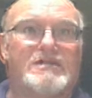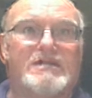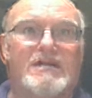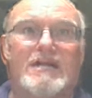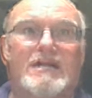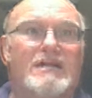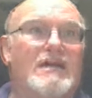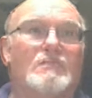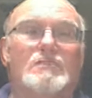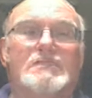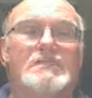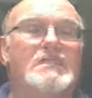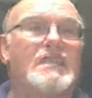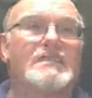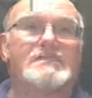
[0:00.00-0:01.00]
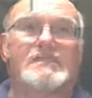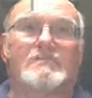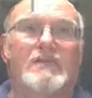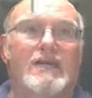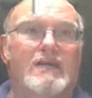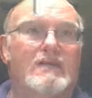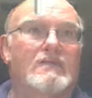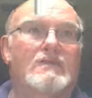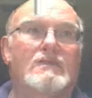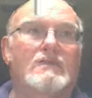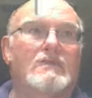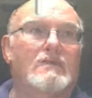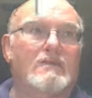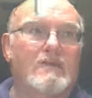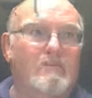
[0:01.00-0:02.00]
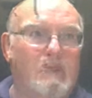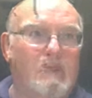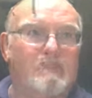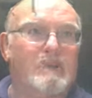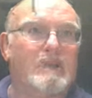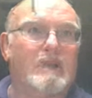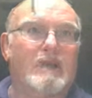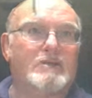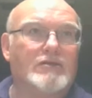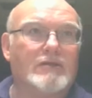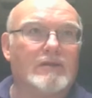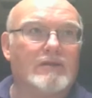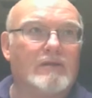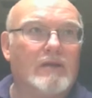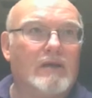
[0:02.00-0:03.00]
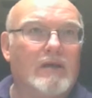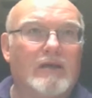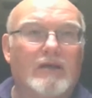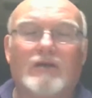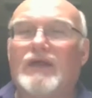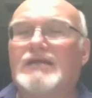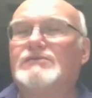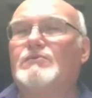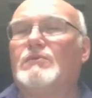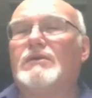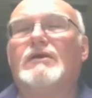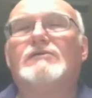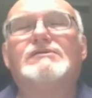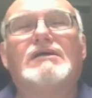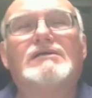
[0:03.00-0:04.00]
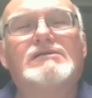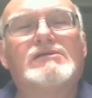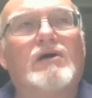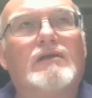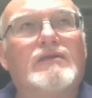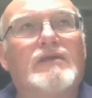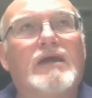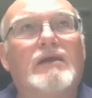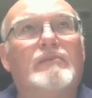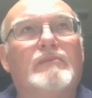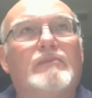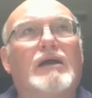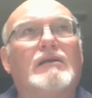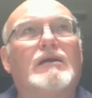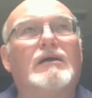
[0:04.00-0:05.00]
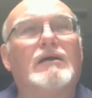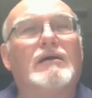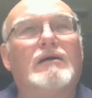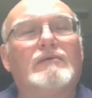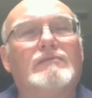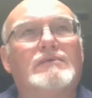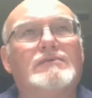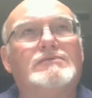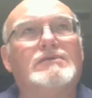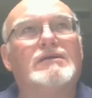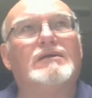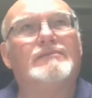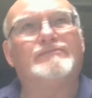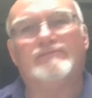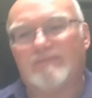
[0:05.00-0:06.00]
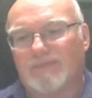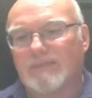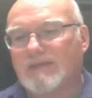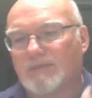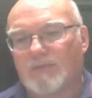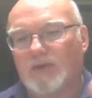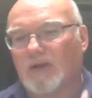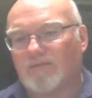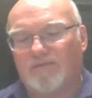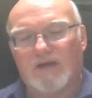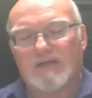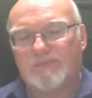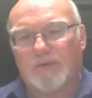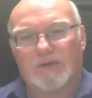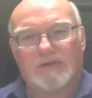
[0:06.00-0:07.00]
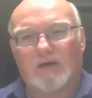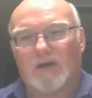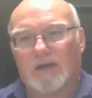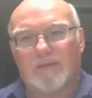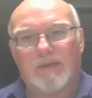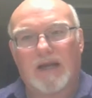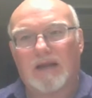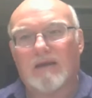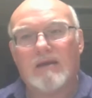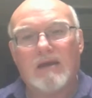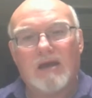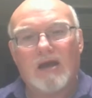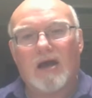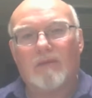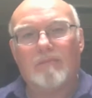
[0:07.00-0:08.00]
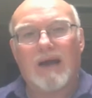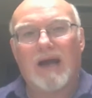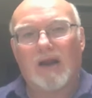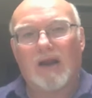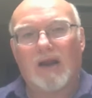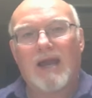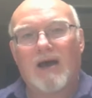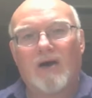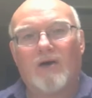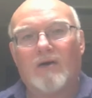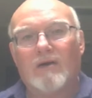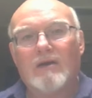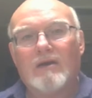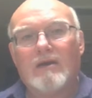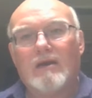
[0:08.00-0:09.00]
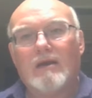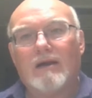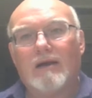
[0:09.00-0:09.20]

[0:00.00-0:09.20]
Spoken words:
has never seen, and they will decimate the population. That's one of those. I saw a thing about something on Facebook talking about how